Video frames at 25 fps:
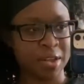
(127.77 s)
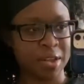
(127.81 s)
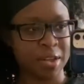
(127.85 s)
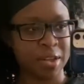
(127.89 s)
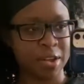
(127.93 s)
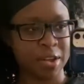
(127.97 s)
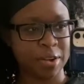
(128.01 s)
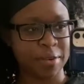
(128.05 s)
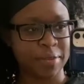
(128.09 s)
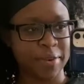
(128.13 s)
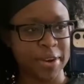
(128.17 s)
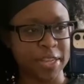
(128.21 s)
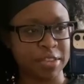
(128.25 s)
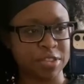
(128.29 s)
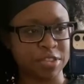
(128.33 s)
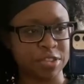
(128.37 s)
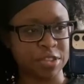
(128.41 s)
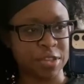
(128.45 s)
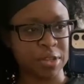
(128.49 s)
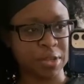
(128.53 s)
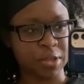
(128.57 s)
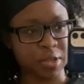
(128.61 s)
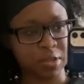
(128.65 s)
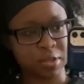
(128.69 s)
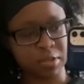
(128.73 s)
All right,
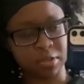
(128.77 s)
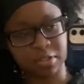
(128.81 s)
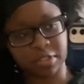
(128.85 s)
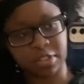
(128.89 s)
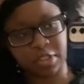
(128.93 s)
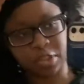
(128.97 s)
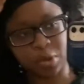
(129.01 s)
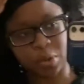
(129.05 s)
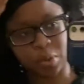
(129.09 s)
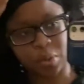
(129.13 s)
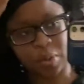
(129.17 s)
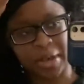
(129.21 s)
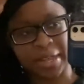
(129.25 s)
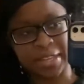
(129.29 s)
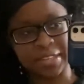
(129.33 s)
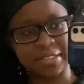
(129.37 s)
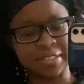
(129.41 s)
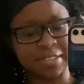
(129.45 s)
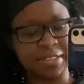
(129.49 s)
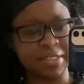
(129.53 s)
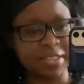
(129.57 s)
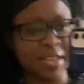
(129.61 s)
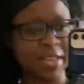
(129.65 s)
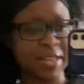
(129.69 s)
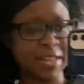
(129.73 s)
y'all. So I
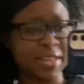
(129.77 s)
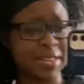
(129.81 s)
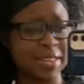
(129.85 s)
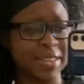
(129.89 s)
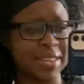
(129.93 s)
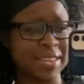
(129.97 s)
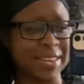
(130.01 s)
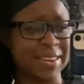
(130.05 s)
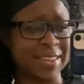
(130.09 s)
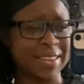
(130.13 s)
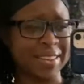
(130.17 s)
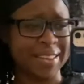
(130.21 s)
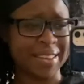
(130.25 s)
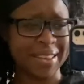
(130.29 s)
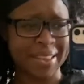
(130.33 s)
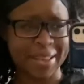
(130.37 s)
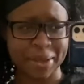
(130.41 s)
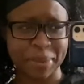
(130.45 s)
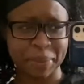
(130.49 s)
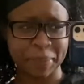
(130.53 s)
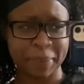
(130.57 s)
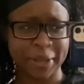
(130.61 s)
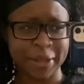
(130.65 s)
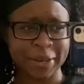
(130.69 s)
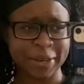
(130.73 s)
decided that I
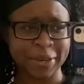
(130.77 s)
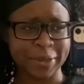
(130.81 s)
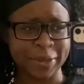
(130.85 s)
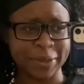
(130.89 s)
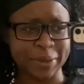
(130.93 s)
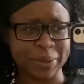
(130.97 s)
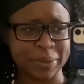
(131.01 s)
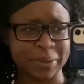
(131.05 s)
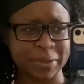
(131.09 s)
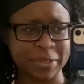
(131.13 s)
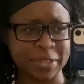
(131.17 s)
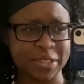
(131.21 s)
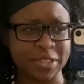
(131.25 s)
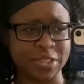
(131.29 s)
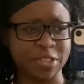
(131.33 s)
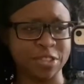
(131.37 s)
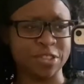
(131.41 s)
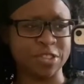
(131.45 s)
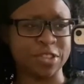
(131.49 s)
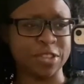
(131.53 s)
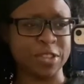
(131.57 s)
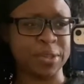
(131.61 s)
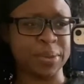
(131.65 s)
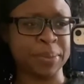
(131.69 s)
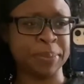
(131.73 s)
am gonna go to the
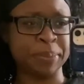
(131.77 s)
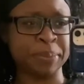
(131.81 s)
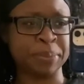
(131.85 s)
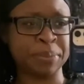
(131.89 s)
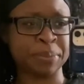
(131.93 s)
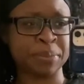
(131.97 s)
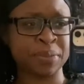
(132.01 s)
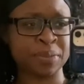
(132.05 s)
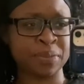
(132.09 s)
gym,